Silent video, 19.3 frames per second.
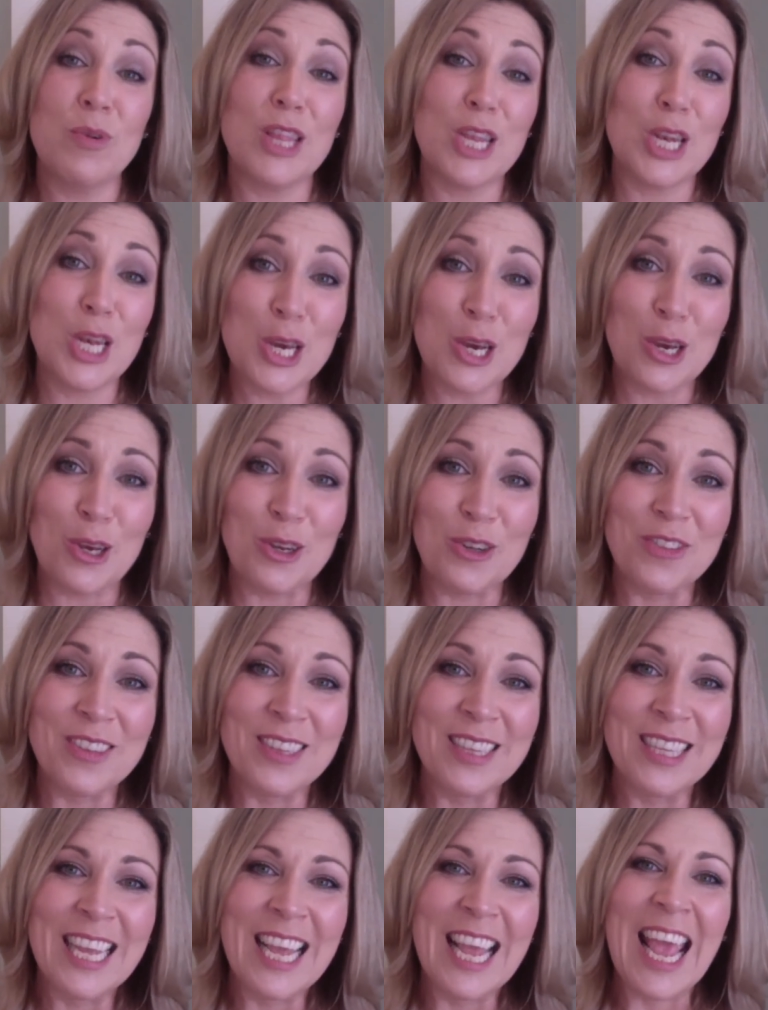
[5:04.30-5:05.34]
the new.
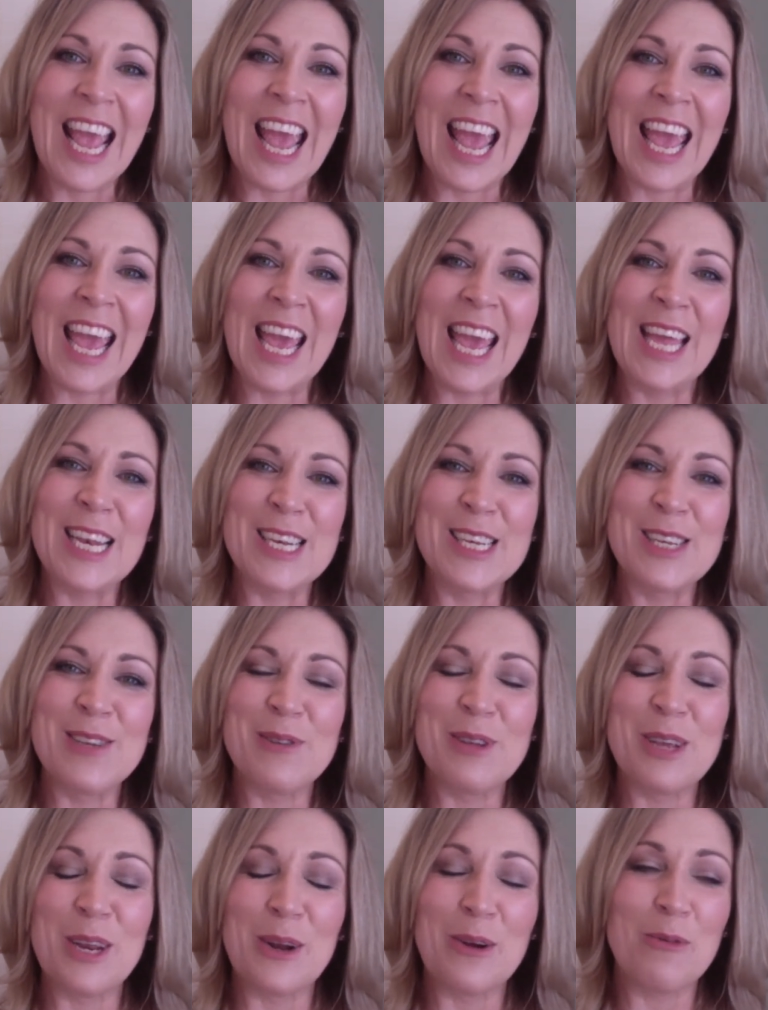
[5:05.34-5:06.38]
And,
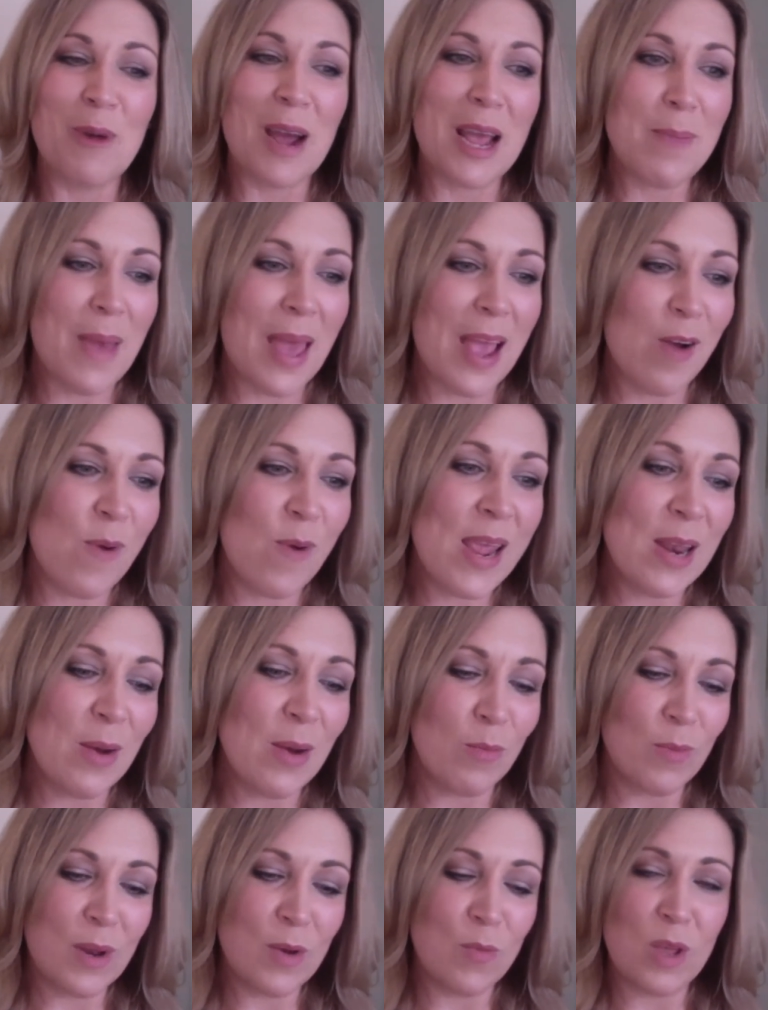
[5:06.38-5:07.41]
you know, way back
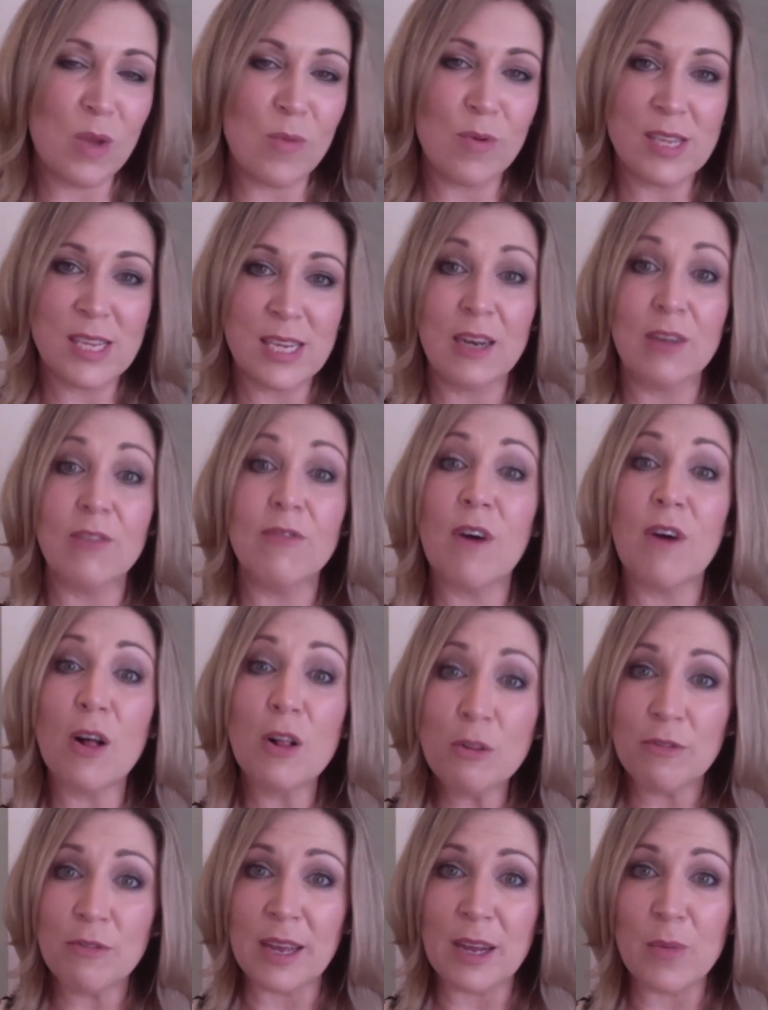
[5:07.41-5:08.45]
when we were still
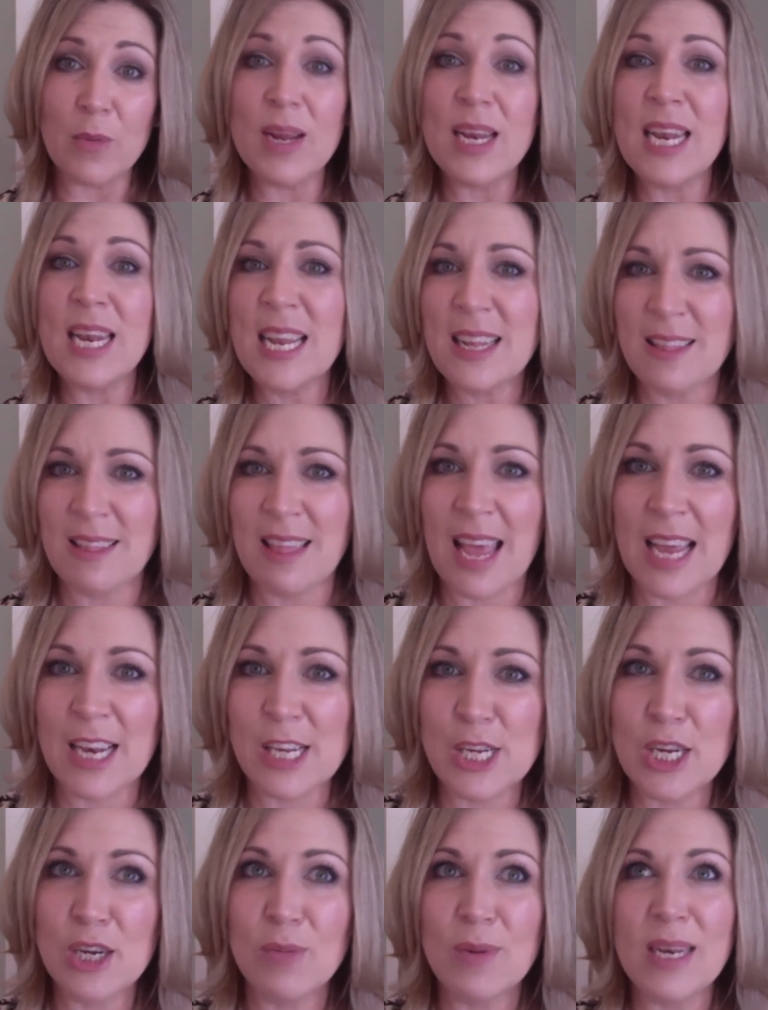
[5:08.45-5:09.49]
evolving, we needed that.
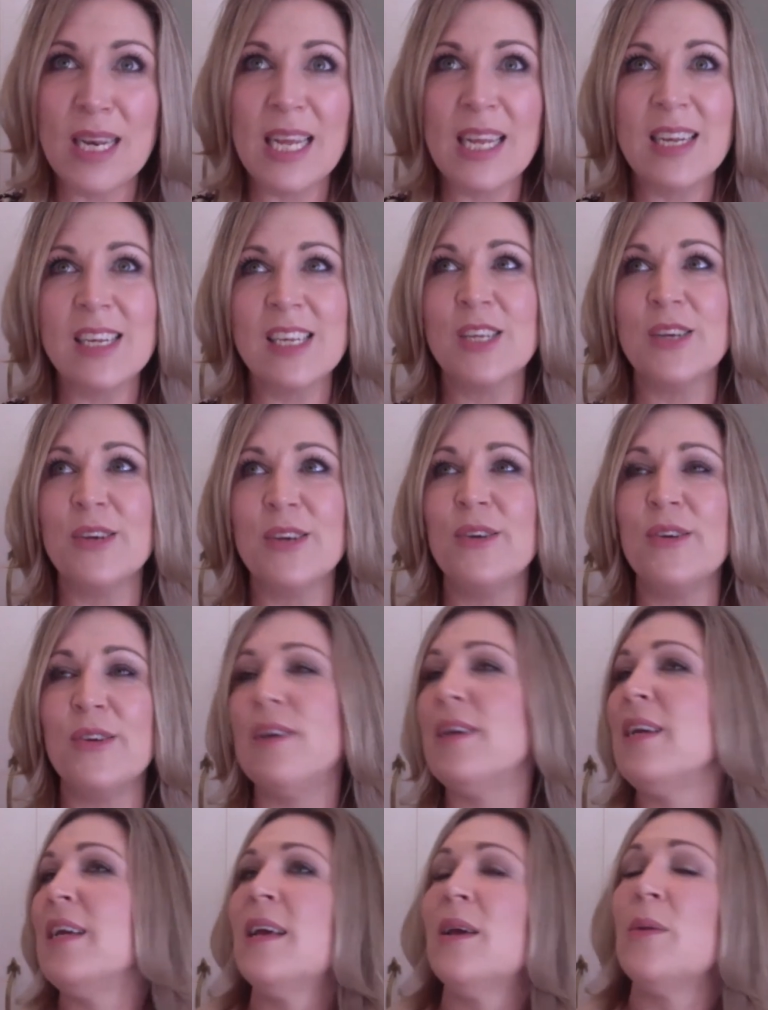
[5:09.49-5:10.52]
You know, we needed
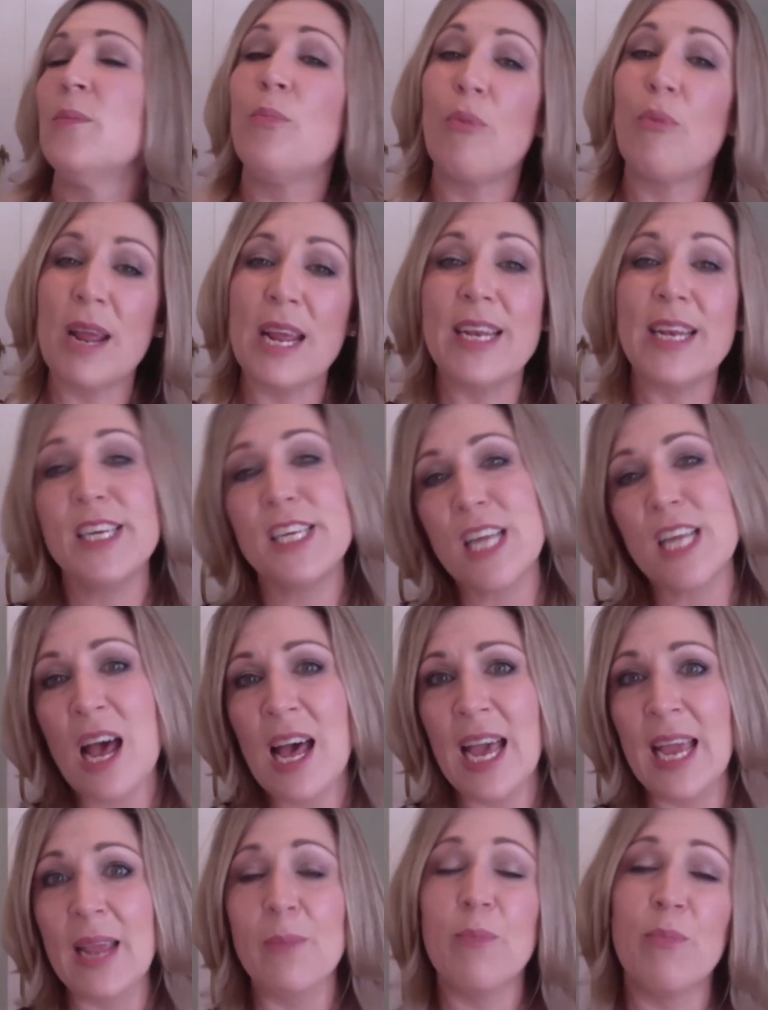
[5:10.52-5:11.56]
to breed and
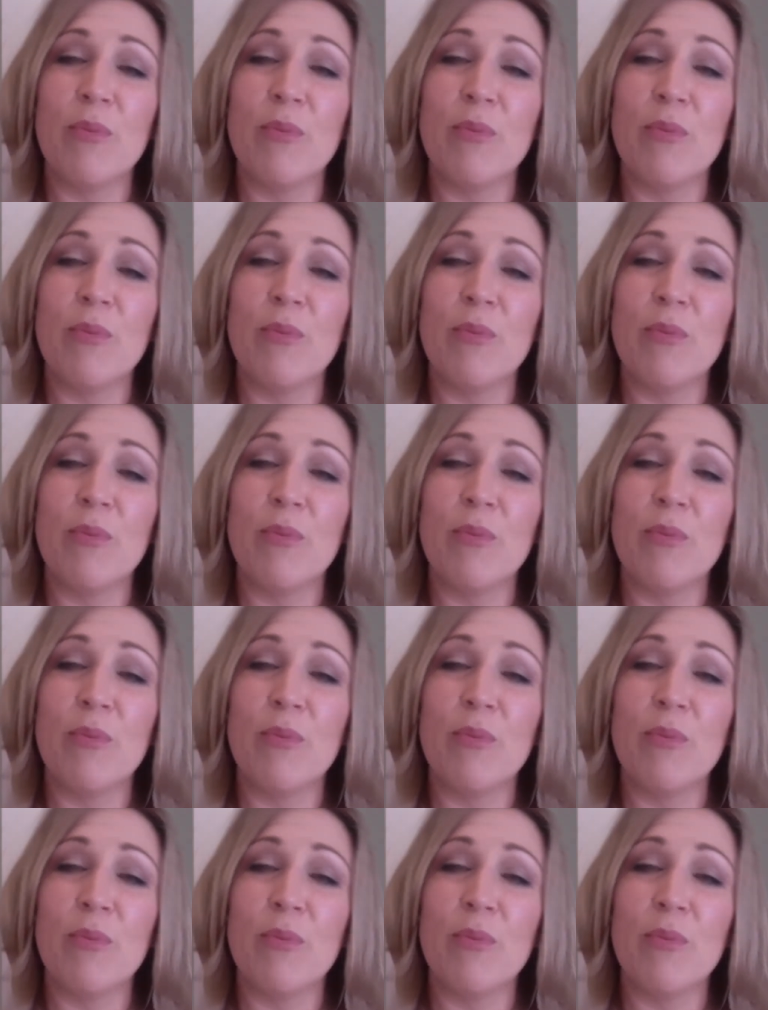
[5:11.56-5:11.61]
die.